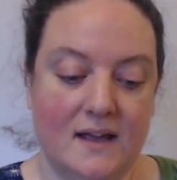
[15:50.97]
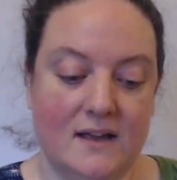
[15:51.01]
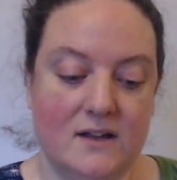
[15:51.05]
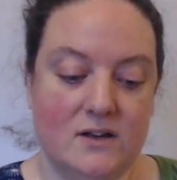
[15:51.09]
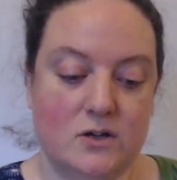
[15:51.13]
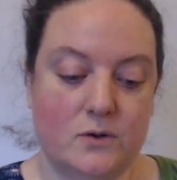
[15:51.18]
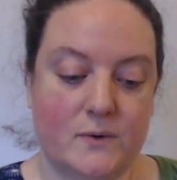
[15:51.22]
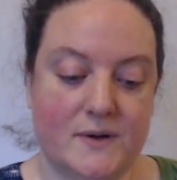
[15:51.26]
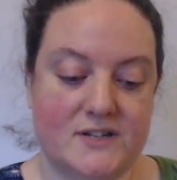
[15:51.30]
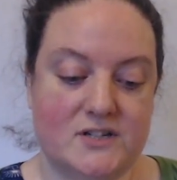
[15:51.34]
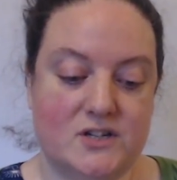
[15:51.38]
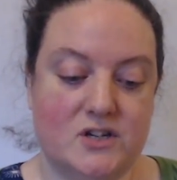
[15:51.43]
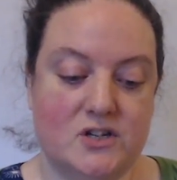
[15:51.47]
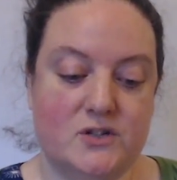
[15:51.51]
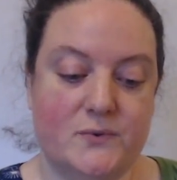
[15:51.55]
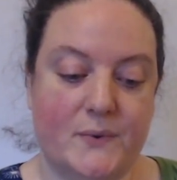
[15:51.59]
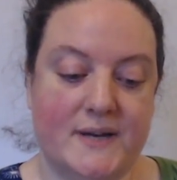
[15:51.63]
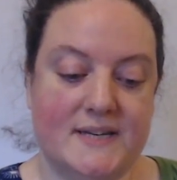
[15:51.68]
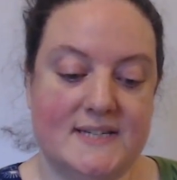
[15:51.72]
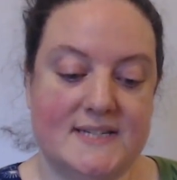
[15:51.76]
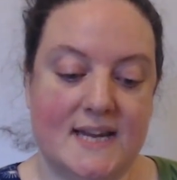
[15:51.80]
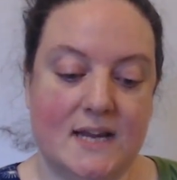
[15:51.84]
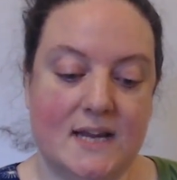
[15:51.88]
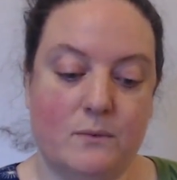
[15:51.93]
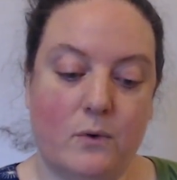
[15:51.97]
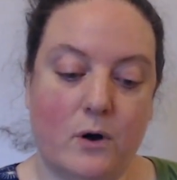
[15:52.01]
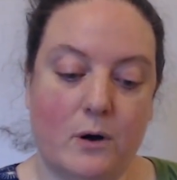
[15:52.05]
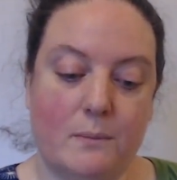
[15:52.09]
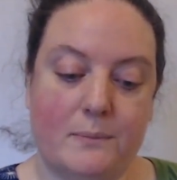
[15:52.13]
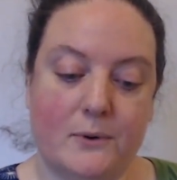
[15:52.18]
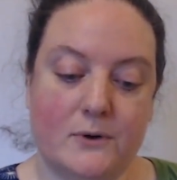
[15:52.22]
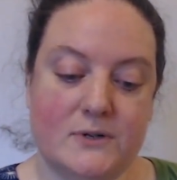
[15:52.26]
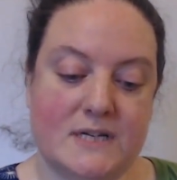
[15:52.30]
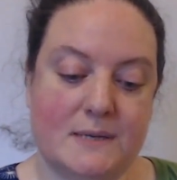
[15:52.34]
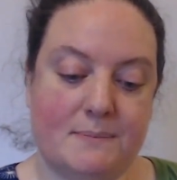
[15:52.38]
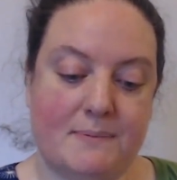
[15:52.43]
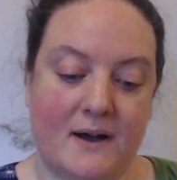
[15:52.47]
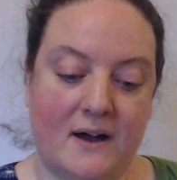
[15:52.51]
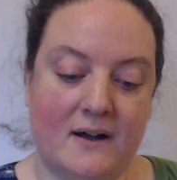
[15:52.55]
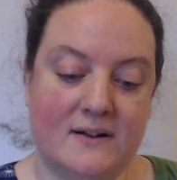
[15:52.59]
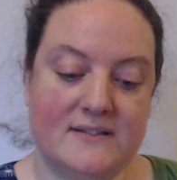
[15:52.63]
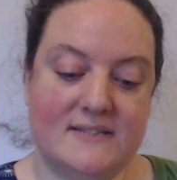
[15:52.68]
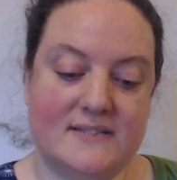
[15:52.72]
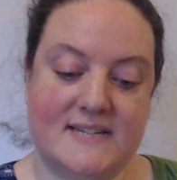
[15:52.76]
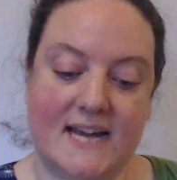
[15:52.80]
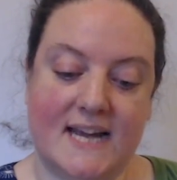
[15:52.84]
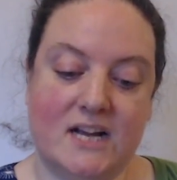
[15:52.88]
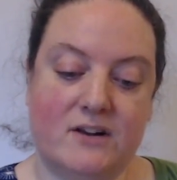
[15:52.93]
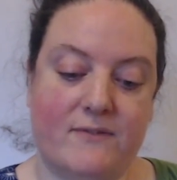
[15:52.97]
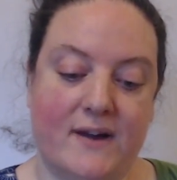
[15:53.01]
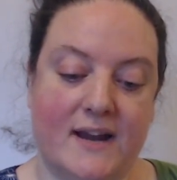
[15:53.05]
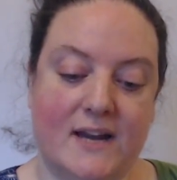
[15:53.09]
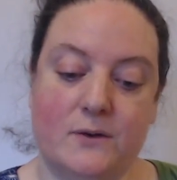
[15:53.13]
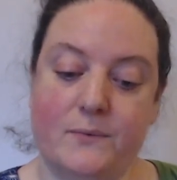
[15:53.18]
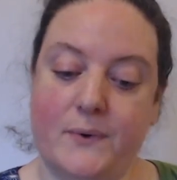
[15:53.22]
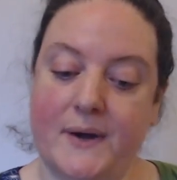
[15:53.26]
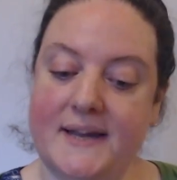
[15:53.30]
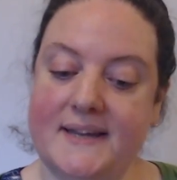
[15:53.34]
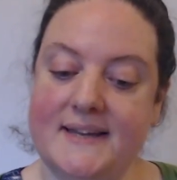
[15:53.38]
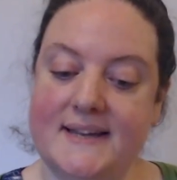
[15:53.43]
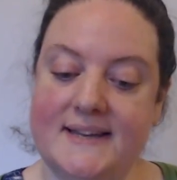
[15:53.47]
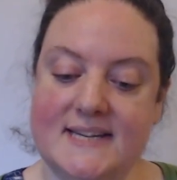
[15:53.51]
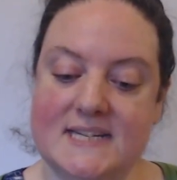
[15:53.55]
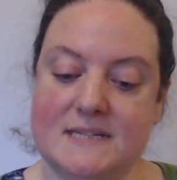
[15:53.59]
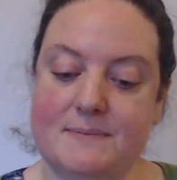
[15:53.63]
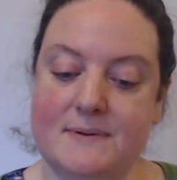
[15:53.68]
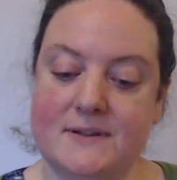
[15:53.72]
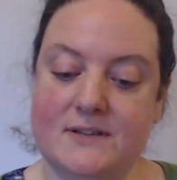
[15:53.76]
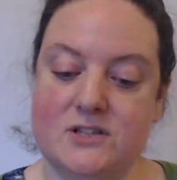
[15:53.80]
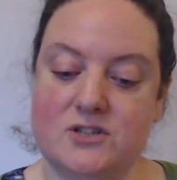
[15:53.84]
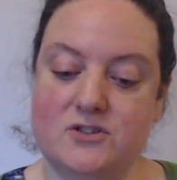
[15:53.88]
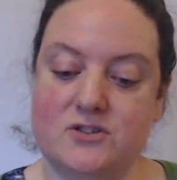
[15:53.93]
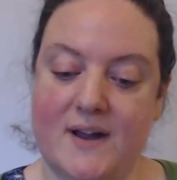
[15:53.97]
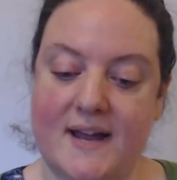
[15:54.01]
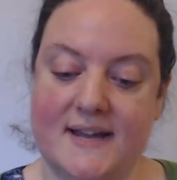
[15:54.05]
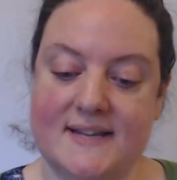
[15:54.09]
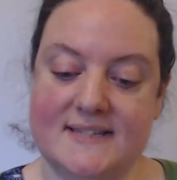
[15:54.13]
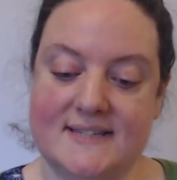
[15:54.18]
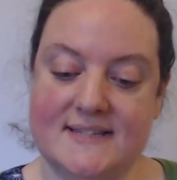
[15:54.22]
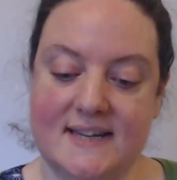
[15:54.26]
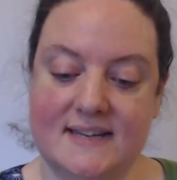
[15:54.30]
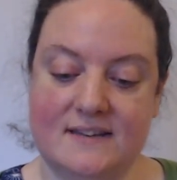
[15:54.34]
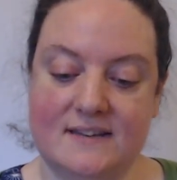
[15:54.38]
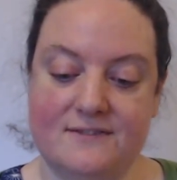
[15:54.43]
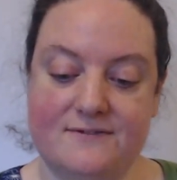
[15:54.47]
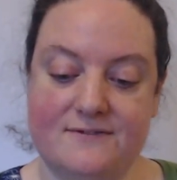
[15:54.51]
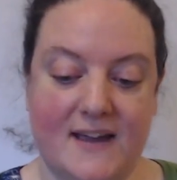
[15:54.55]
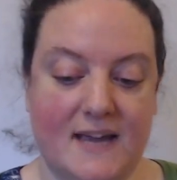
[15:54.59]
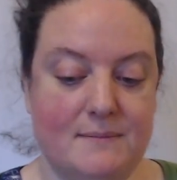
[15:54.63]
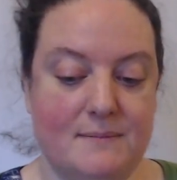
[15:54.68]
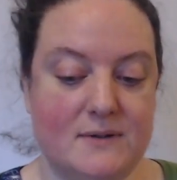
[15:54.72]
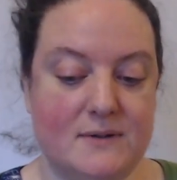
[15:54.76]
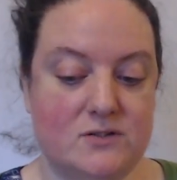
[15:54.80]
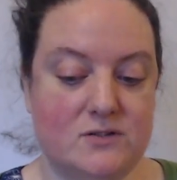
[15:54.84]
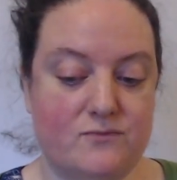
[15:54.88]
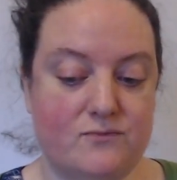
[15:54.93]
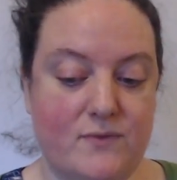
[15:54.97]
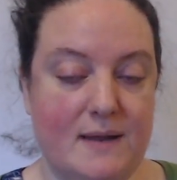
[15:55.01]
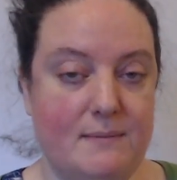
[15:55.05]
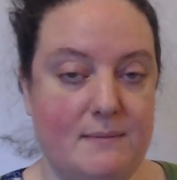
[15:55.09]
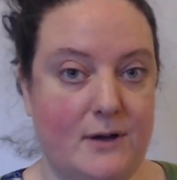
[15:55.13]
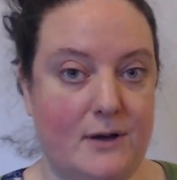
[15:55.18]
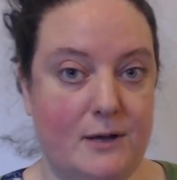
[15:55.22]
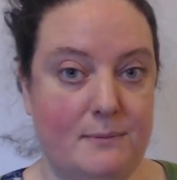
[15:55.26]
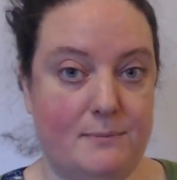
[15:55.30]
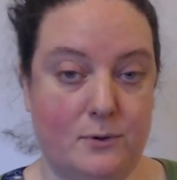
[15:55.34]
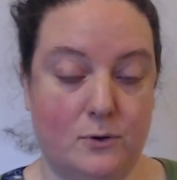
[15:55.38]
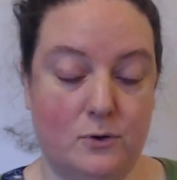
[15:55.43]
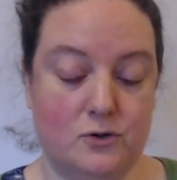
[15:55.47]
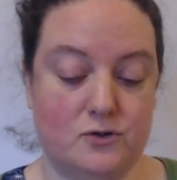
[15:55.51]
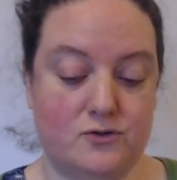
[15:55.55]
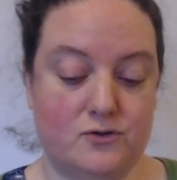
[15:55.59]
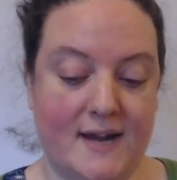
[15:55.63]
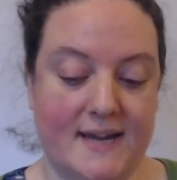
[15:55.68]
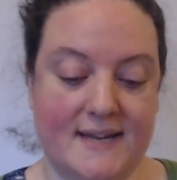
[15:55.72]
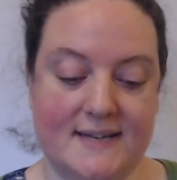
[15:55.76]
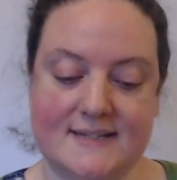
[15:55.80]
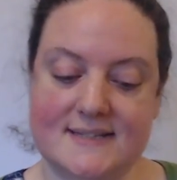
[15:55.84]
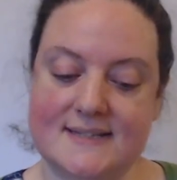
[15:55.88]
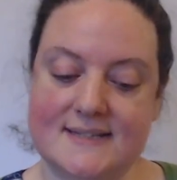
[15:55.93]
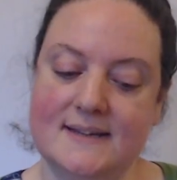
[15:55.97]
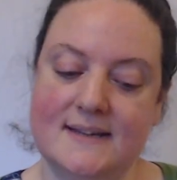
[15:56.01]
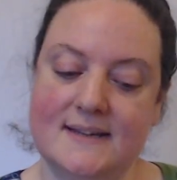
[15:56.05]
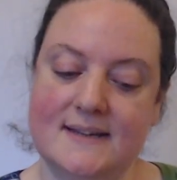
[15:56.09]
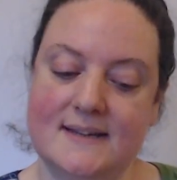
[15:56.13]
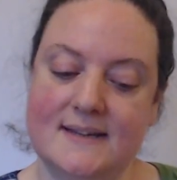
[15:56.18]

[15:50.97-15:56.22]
Question 20, what body parts decorate Queen Elizabeth's dress in the famous rainbow portraits?